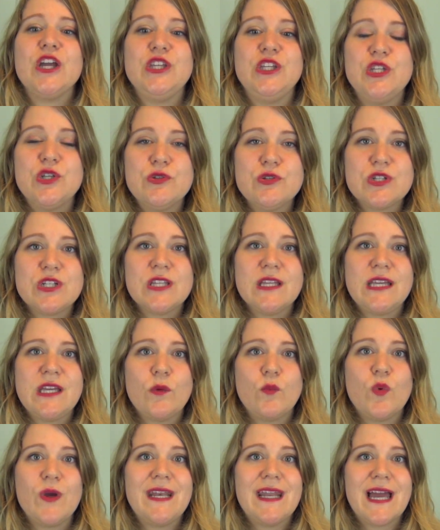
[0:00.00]

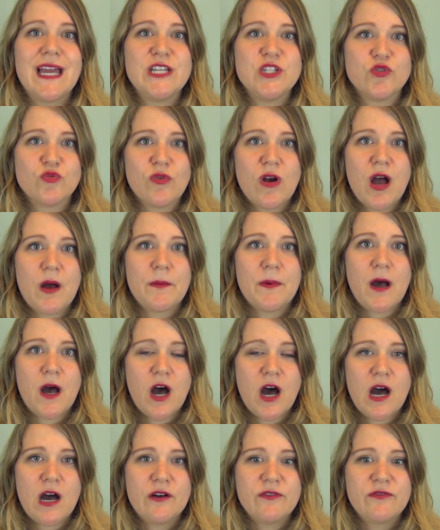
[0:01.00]
Usually when I drop
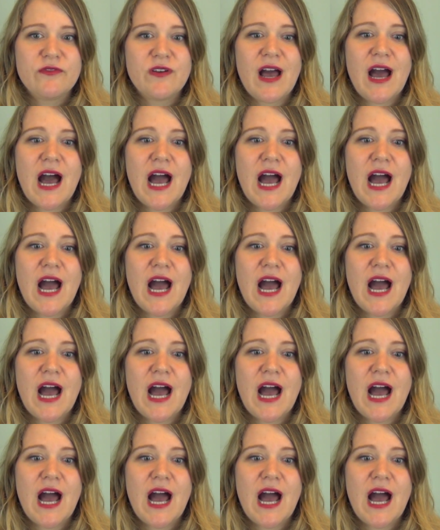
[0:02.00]
off,